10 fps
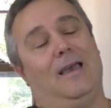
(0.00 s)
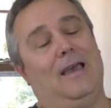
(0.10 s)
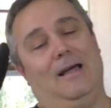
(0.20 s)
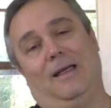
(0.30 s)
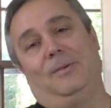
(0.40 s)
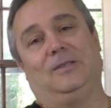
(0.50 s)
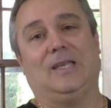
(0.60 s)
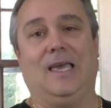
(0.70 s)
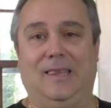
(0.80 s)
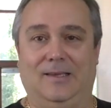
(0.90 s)
And let me
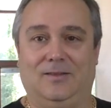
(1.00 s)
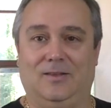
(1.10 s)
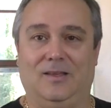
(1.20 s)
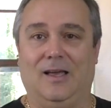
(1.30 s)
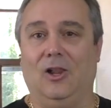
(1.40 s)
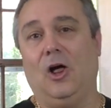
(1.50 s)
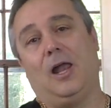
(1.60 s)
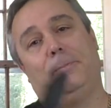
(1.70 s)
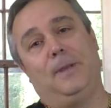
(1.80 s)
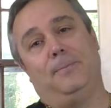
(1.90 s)
say this, a
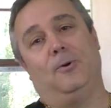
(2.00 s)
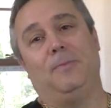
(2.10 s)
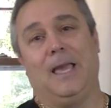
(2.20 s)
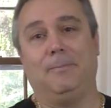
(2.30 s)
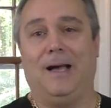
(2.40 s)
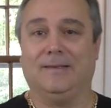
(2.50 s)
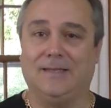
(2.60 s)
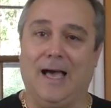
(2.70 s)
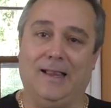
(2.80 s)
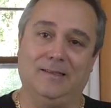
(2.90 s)
lot of people make
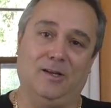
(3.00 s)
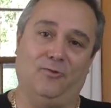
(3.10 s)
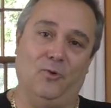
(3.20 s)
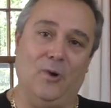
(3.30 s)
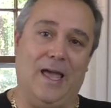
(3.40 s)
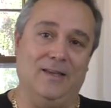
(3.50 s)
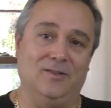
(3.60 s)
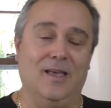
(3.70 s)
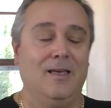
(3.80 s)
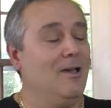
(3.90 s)
marsala different
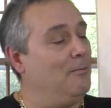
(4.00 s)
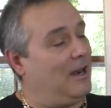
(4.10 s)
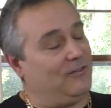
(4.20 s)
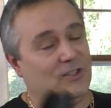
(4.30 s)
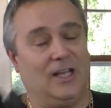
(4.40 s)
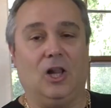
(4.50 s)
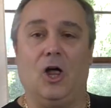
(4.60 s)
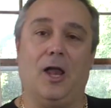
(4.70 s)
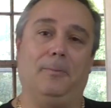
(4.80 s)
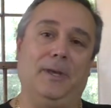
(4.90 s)
ways, but I've seen a
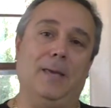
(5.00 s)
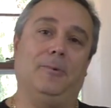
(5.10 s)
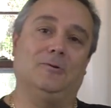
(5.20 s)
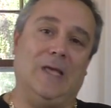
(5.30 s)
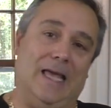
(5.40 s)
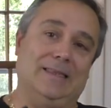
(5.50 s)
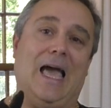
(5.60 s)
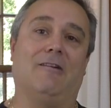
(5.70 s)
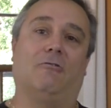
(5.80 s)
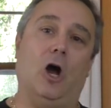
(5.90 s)
lot of people take
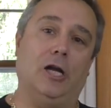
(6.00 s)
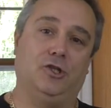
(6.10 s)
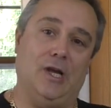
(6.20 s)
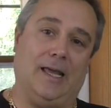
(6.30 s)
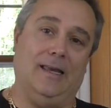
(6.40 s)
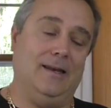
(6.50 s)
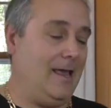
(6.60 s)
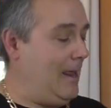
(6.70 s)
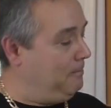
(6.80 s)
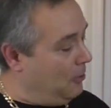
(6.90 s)
that raw
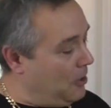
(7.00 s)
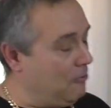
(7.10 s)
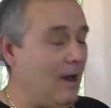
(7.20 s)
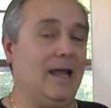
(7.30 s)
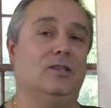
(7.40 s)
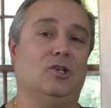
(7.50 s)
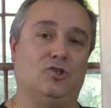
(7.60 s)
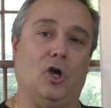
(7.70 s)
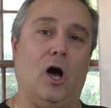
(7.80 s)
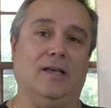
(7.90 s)
chicken and put it right in the
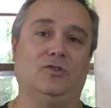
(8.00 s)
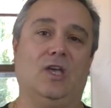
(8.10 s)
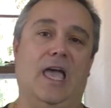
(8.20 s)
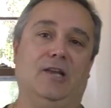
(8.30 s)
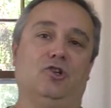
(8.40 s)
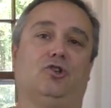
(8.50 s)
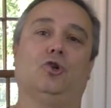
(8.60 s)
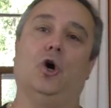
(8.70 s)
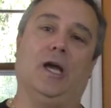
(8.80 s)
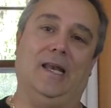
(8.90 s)
sauce and
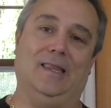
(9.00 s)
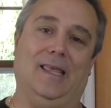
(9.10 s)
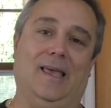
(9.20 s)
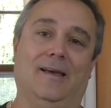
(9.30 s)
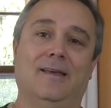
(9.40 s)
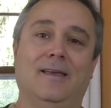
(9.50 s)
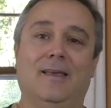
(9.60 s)
just cook it in there.